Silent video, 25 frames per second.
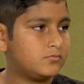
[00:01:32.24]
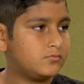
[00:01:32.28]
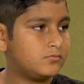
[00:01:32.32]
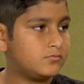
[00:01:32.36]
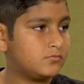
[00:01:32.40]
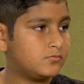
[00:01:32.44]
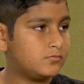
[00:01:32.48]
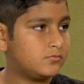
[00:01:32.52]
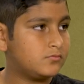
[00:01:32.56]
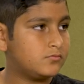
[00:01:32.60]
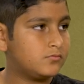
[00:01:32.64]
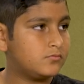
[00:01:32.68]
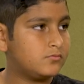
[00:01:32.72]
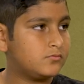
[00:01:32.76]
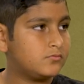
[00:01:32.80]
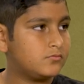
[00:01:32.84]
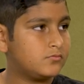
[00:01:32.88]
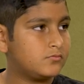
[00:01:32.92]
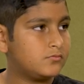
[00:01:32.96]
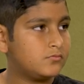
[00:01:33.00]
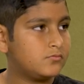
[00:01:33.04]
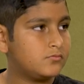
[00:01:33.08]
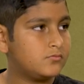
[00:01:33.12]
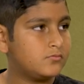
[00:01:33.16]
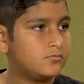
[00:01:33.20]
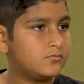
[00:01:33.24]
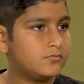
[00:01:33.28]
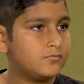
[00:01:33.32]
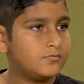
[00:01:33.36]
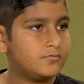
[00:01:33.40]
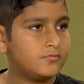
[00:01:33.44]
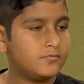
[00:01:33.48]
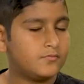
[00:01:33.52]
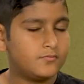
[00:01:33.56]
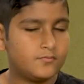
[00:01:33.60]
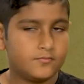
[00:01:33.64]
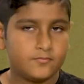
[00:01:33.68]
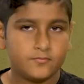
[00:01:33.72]

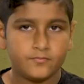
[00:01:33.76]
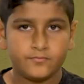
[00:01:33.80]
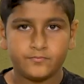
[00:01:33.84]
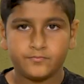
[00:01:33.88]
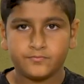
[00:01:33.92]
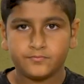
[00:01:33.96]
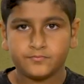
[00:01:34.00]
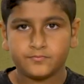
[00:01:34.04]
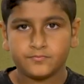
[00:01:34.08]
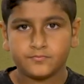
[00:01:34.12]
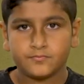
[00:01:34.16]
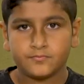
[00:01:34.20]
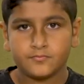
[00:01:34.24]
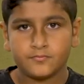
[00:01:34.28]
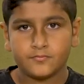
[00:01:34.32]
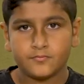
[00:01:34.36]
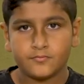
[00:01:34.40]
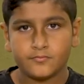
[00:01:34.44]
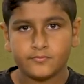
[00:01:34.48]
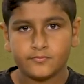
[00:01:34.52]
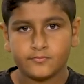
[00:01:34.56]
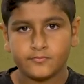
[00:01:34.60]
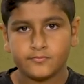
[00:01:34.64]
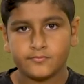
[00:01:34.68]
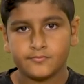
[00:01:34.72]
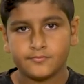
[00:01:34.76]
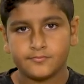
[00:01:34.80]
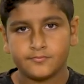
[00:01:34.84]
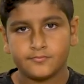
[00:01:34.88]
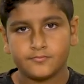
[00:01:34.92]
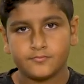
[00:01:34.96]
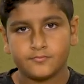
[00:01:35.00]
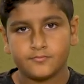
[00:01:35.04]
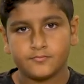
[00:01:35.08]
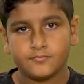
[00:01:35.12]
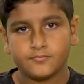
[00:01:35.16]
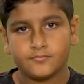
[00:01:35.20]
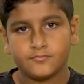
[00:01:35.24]

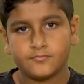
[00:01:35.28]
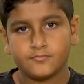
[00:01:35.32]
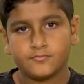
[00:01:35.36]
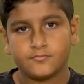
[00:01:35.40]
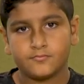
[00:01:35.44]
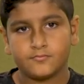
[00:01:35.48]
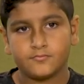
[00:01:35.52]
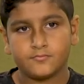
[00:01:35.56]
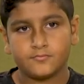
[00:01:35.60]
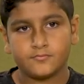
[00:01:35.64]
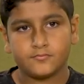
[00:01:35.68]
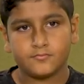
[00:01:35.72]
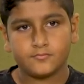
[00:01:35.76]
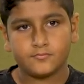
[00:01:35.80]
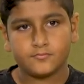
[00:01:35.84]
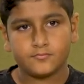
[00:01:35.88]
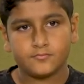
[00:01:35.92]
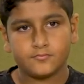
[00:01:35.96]
The person shown says nothing.